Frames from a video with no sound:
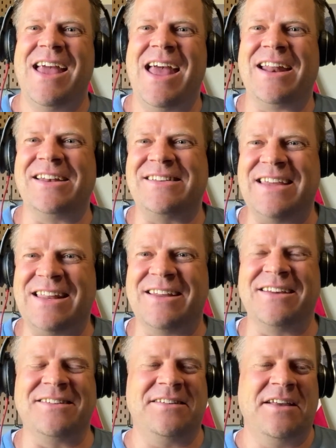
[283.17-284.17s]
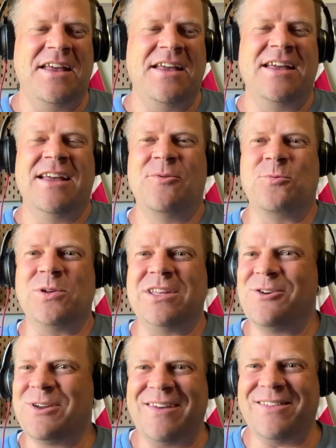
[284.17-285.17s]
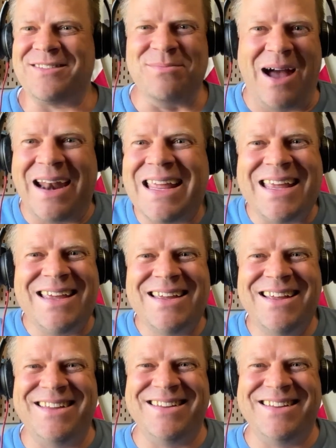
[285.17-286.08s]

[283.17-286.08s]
and Adidas. Will you give us money?